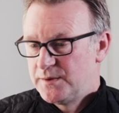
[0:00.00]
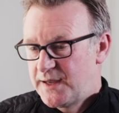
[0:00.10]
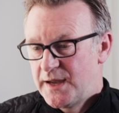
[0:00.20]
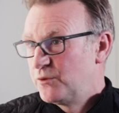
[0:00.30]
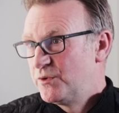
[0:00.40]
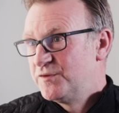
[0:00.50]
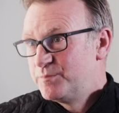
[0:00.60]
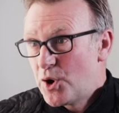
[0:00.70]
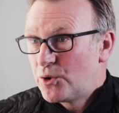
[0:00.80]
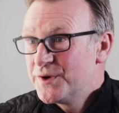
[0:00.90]
getting rid
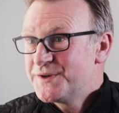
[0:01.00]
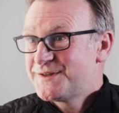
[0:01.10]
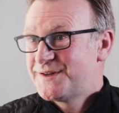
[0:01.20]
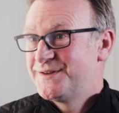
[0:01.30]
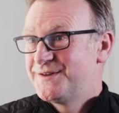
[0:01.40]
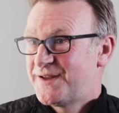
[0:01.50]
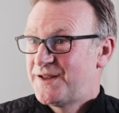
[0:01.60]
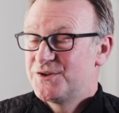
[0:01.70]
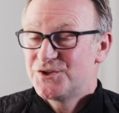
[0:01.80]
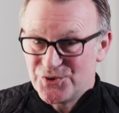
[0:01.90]
of Boris and
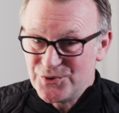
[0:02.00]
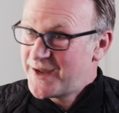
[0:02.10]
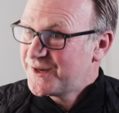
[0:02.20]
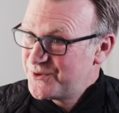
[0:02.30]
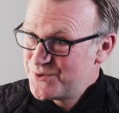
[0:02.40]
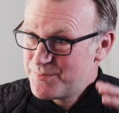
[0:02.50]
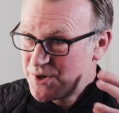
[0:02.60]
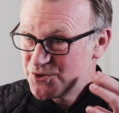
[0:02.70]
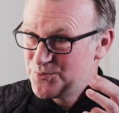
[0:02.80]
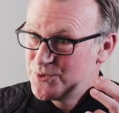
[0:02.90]
Sunak, who's
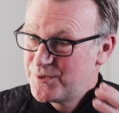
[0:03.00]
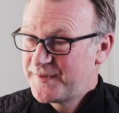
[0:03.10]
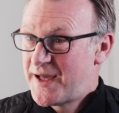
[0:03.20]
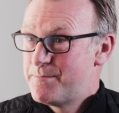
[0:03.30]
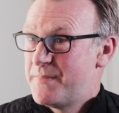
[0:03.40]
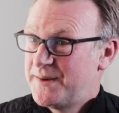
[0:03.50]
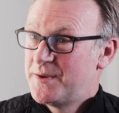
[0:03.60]
much more of that